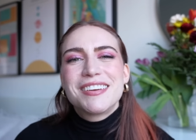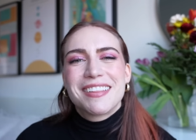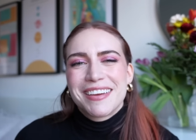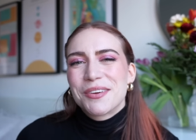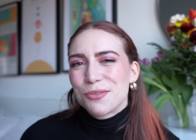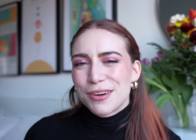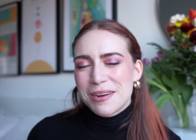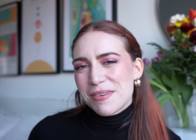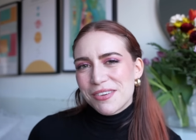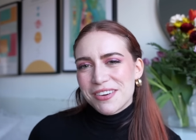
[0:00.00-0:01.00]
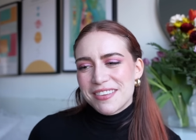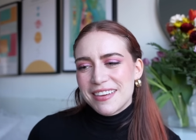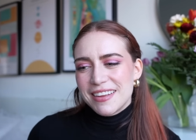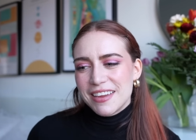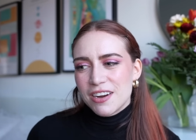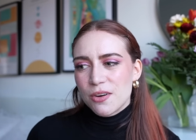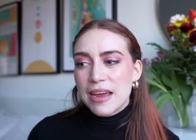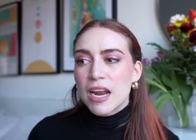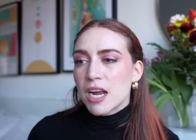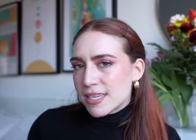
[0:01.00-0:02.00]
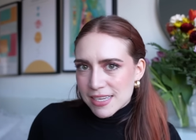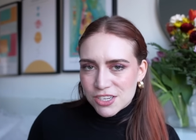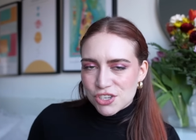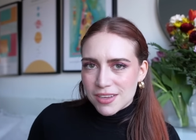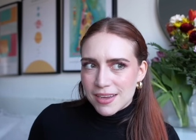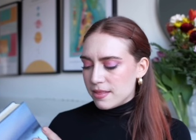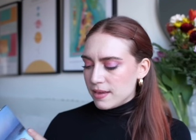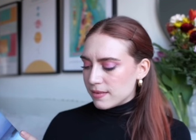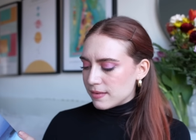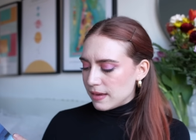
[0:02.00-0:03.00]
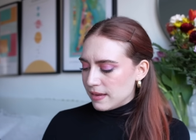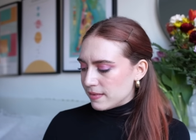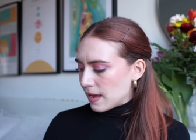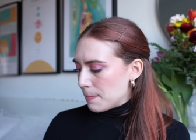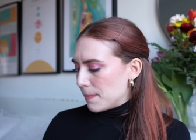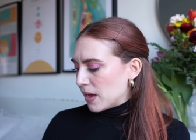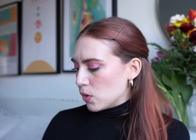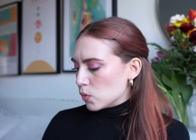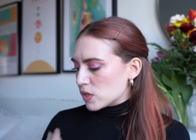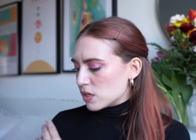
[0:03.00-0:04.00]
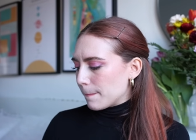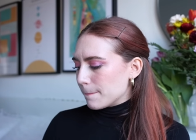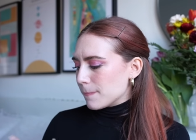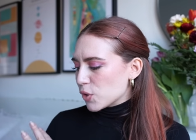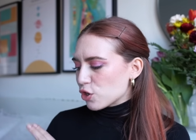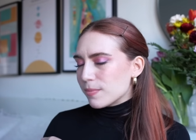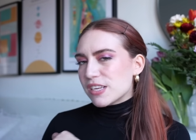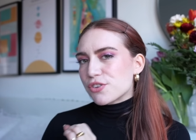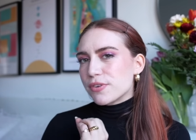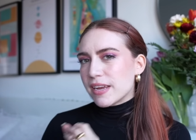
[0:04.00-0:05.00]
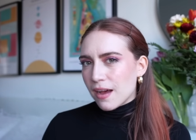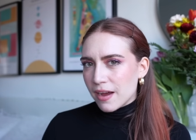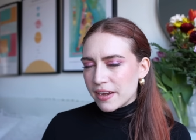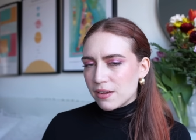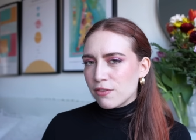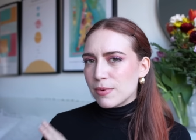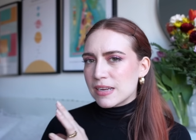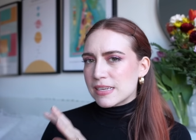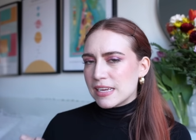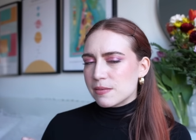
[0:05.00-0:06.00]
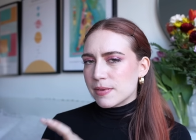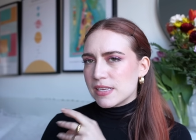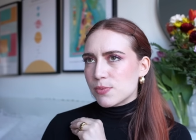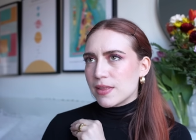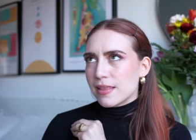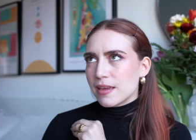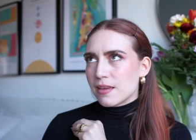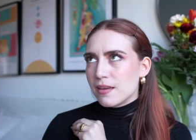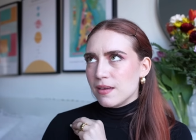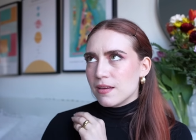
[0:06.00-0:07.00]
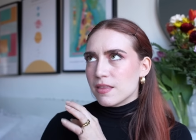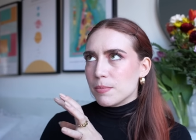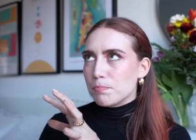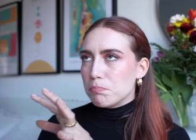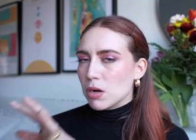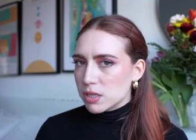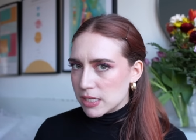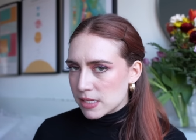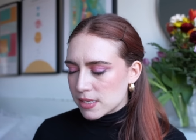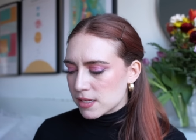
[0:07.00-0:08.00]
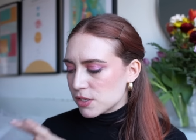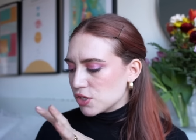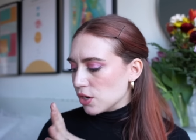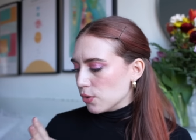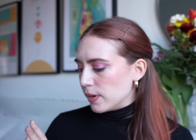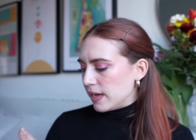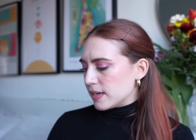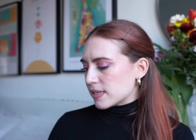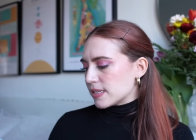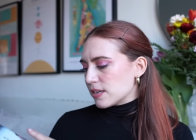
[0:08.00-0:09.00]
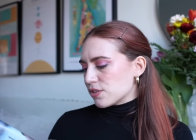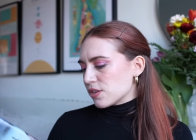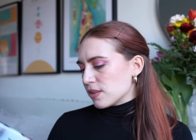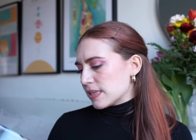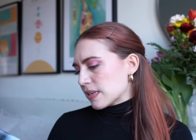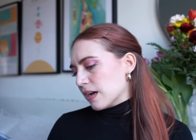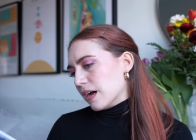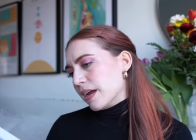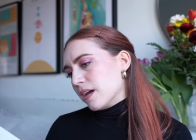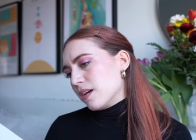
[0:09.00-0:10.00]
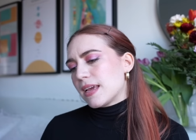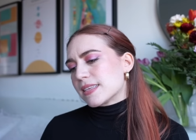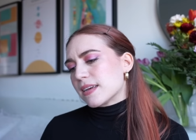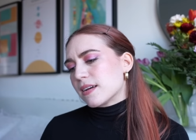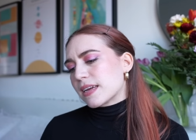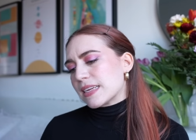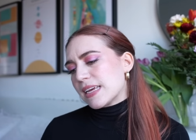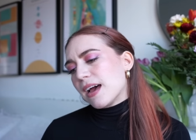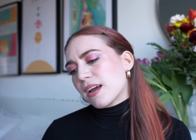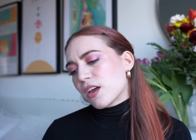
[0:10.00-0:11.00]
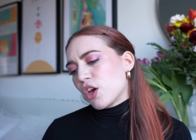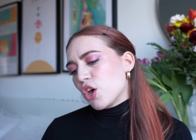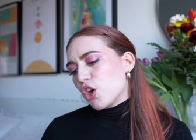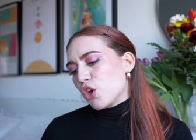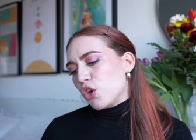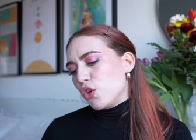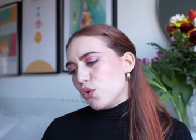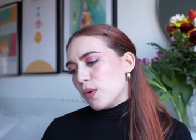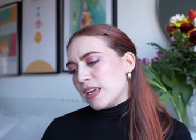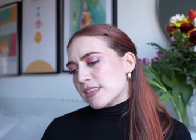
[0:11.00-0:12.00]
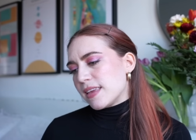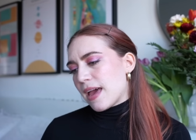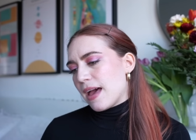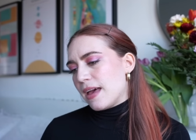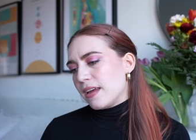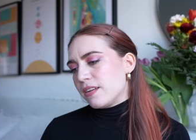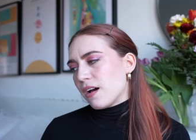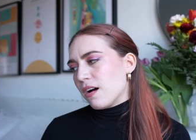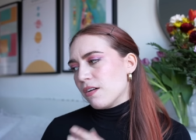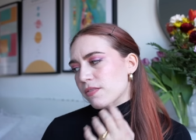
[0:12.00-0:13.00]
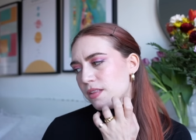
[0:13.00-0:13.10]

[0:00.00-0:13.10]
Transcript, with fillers: to like read about your city, you know, and unintentionally. This is about murder mystery kind of, but it takes place with like the police. So it centers on this guy, Esa Khattak, who is the head of